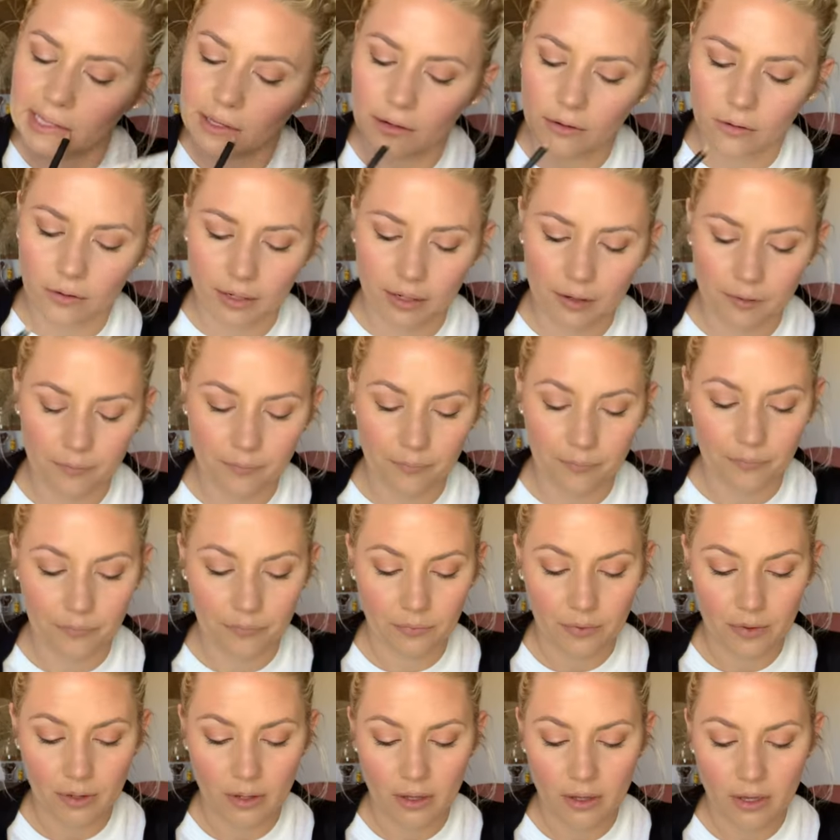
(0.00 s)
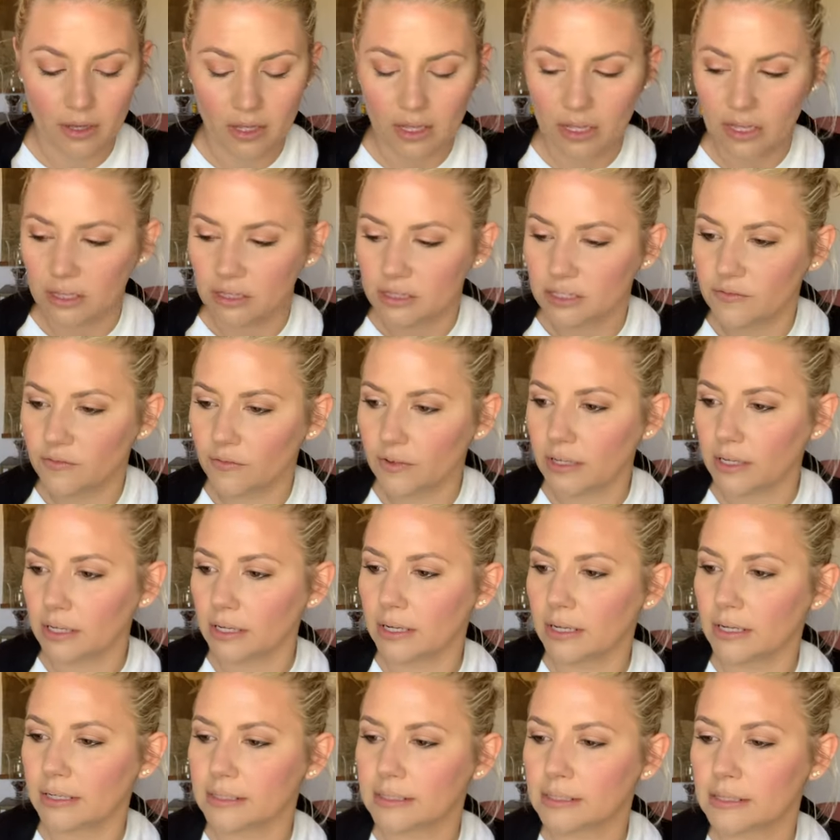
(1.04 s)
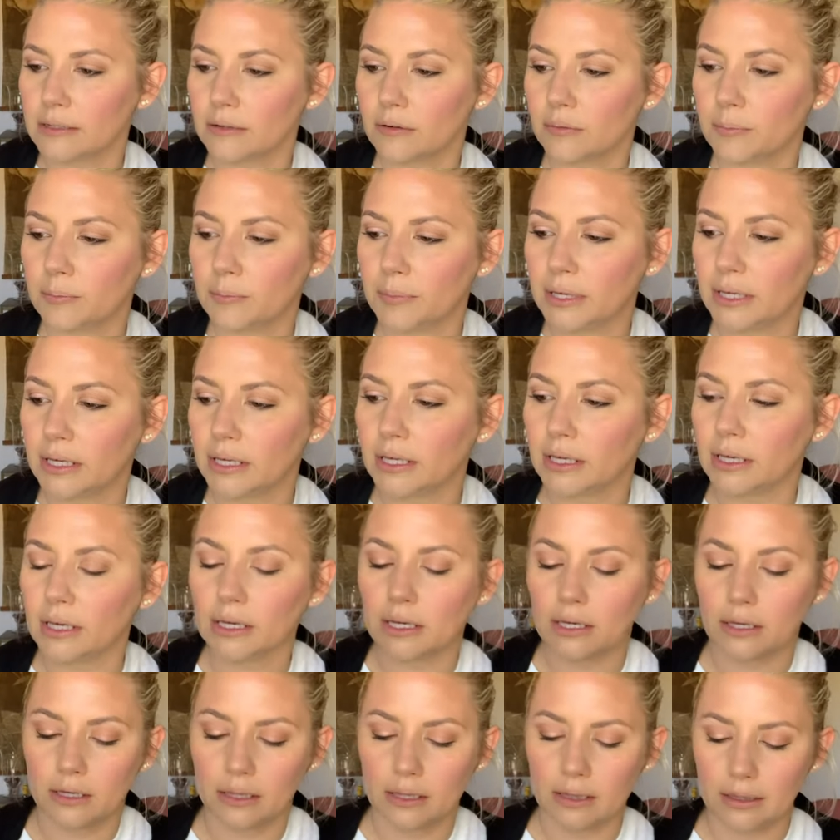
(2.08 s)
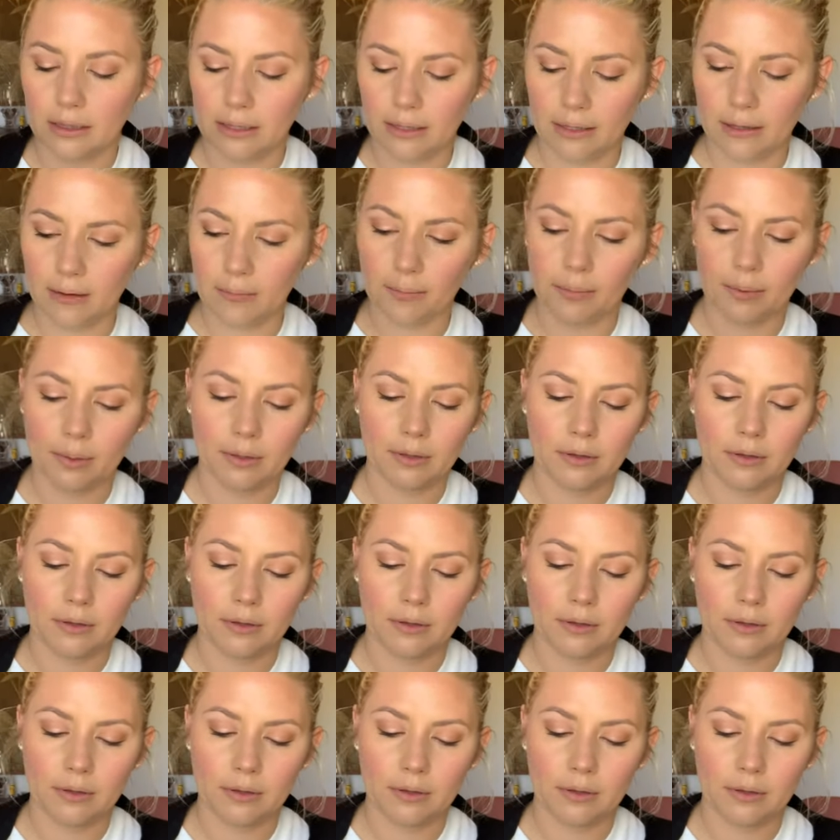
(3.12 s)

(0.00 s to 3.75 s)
Okay, let's find a nice little pink lip.